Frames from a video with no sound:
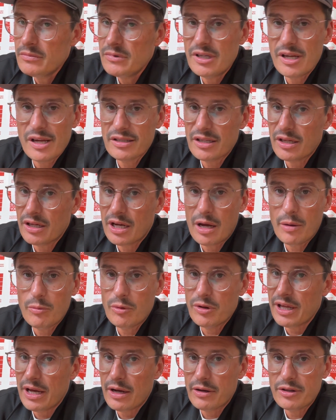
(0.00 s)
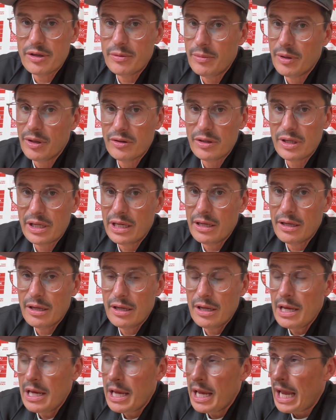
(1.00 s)
Doesn't come without humility.
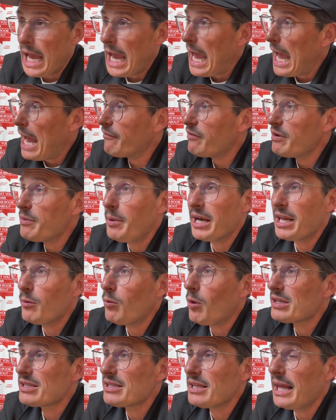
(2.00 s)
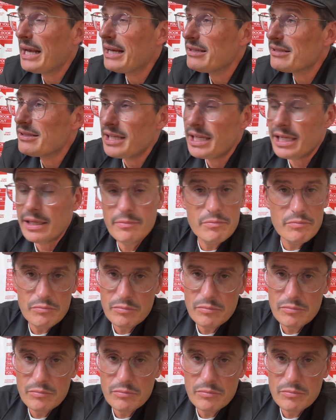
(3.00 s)
Everybody wants legacy.